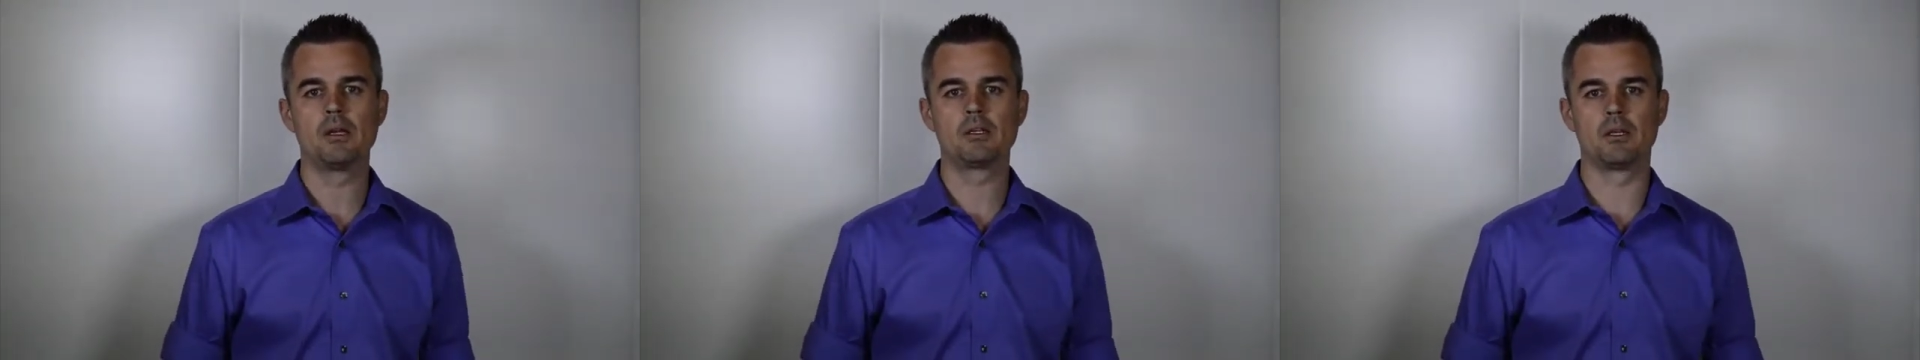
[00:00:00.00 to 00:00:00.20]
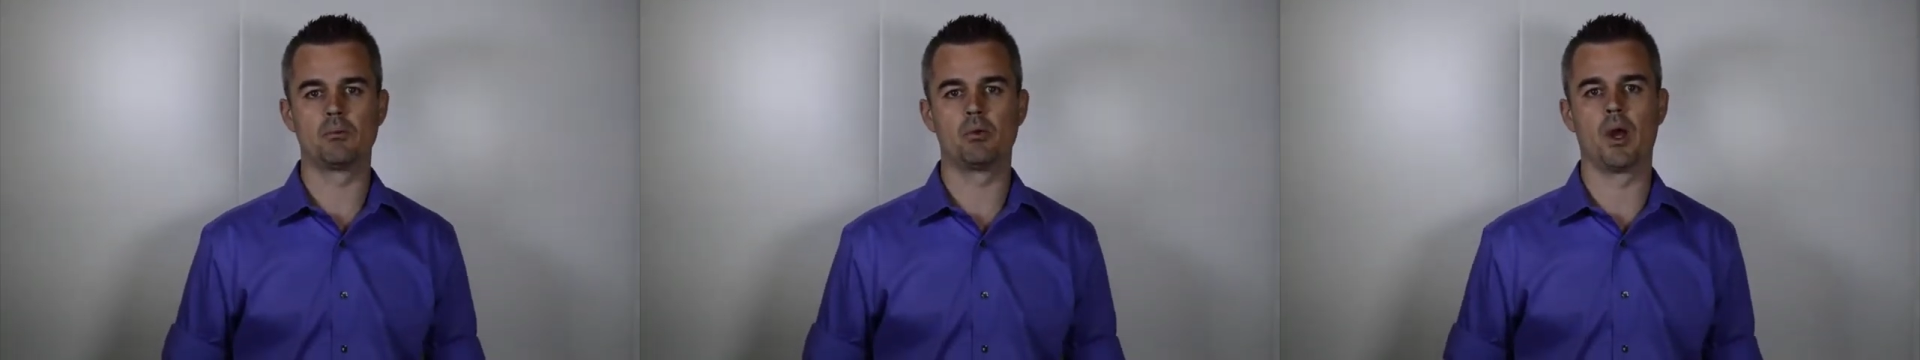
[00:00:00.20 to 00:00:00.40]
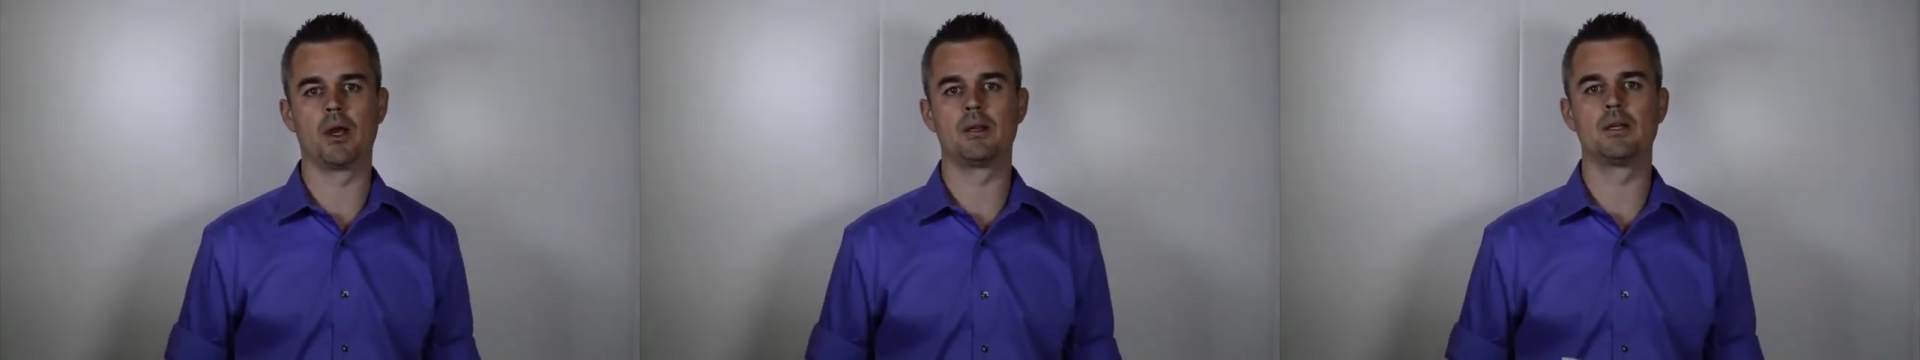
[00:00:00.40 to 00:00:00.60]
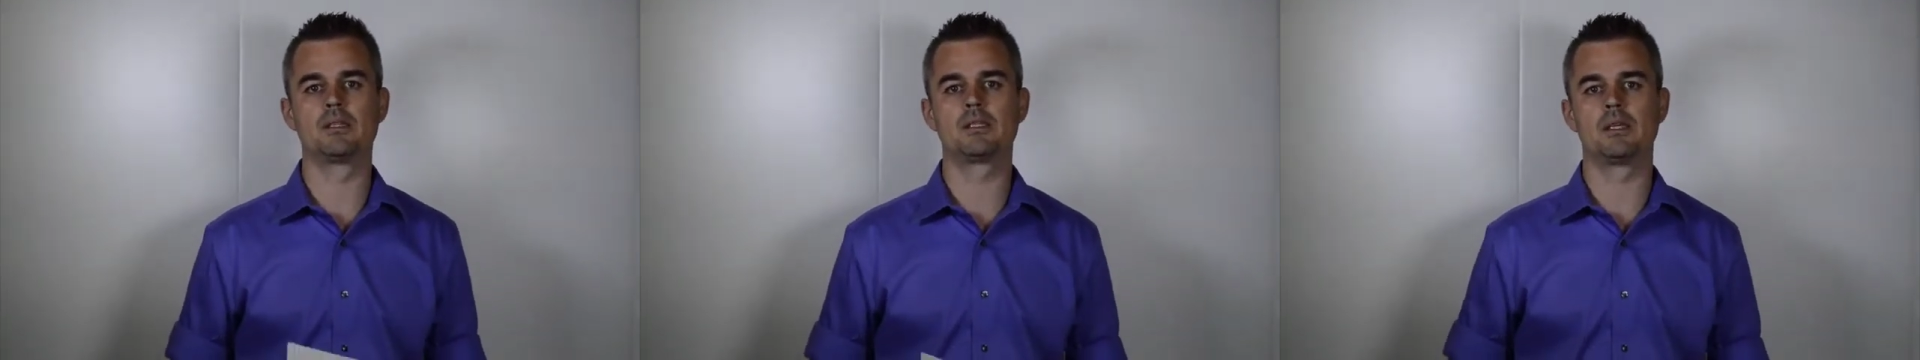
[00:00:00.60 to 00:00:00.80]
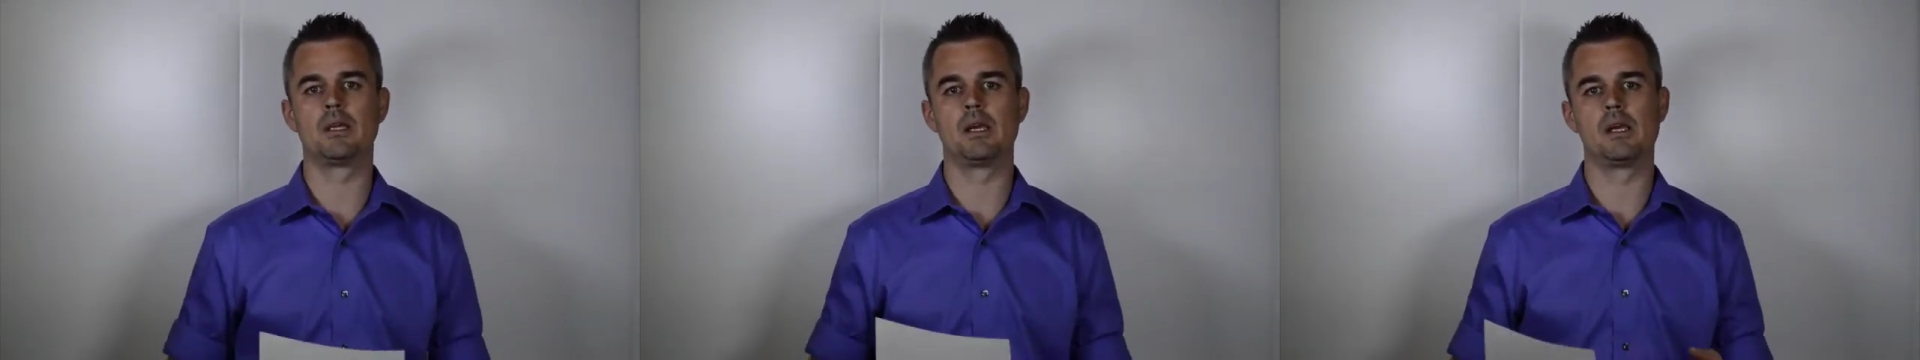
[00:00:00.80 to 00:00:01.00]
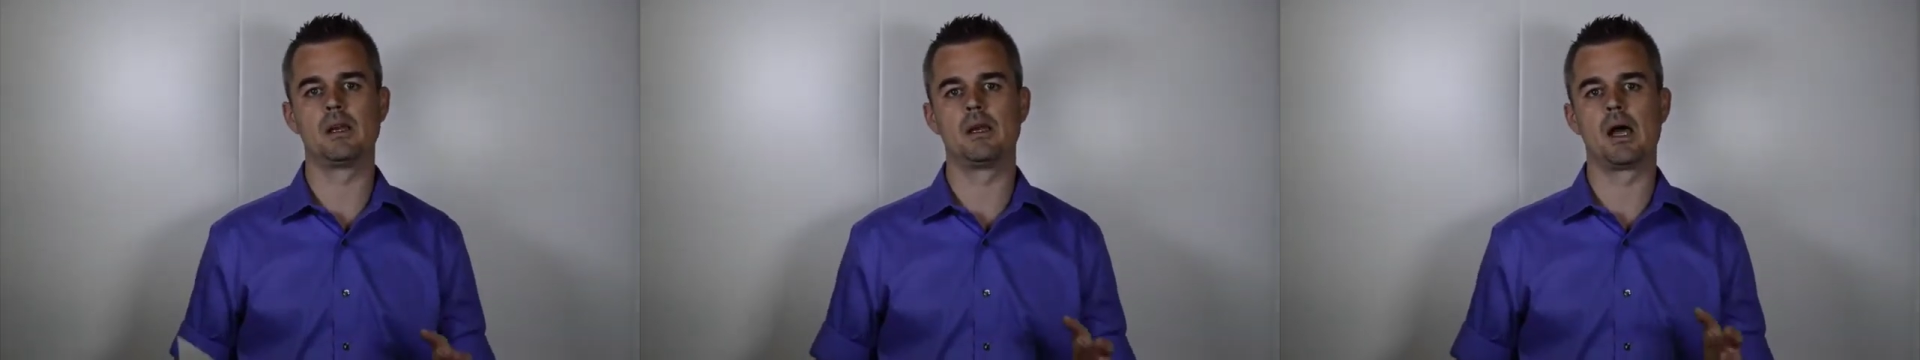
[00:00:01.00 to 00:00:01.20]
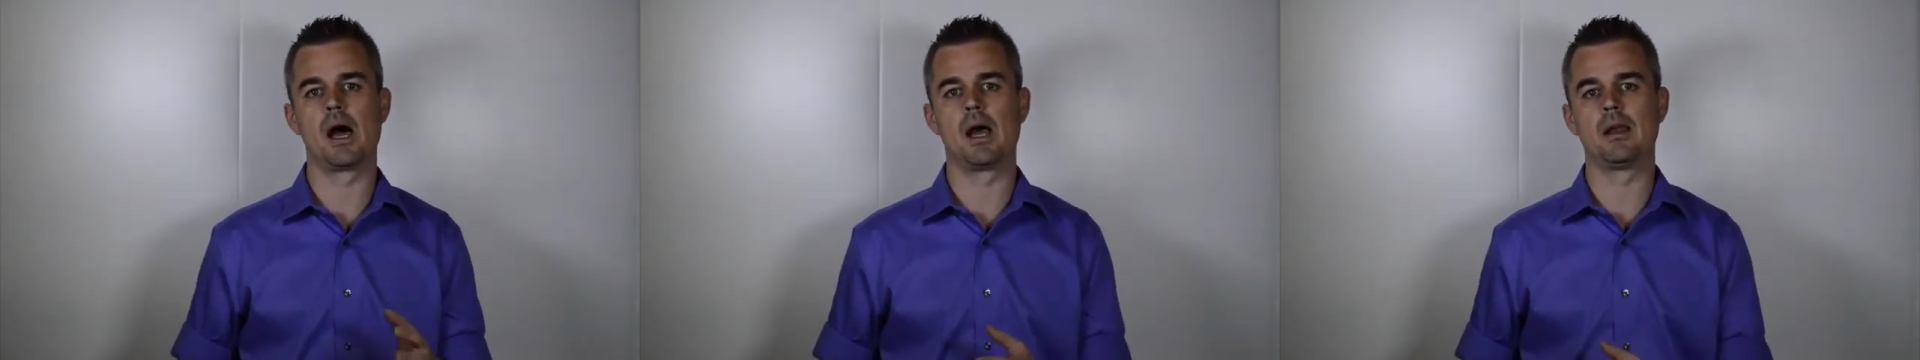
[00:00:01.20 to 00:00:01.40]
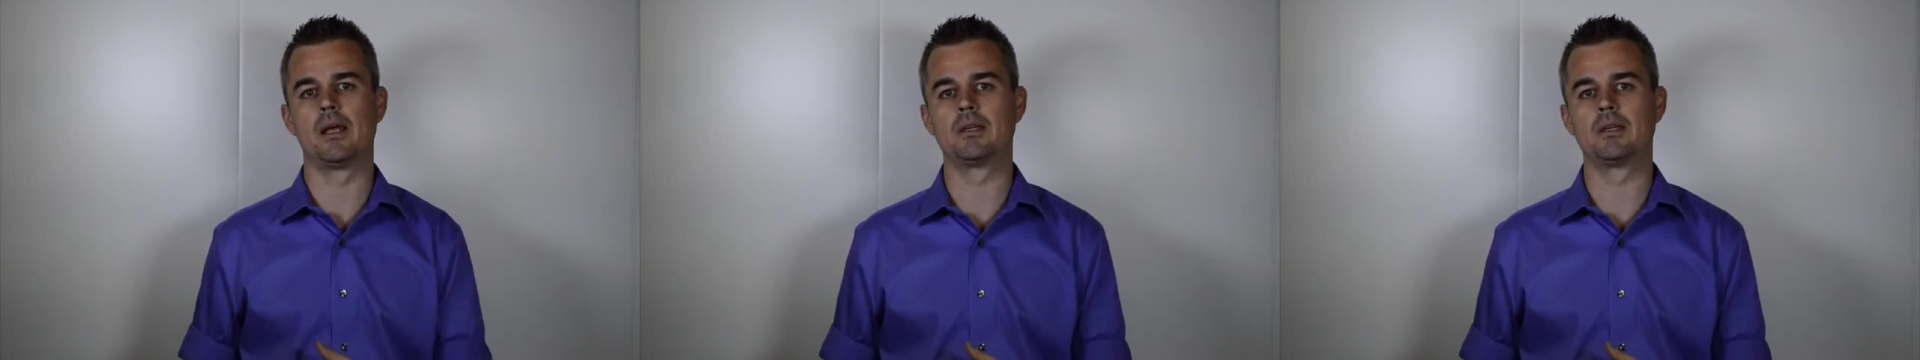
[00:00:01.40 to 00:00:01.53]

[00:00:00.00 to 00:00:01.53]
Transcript: to pregnancy and not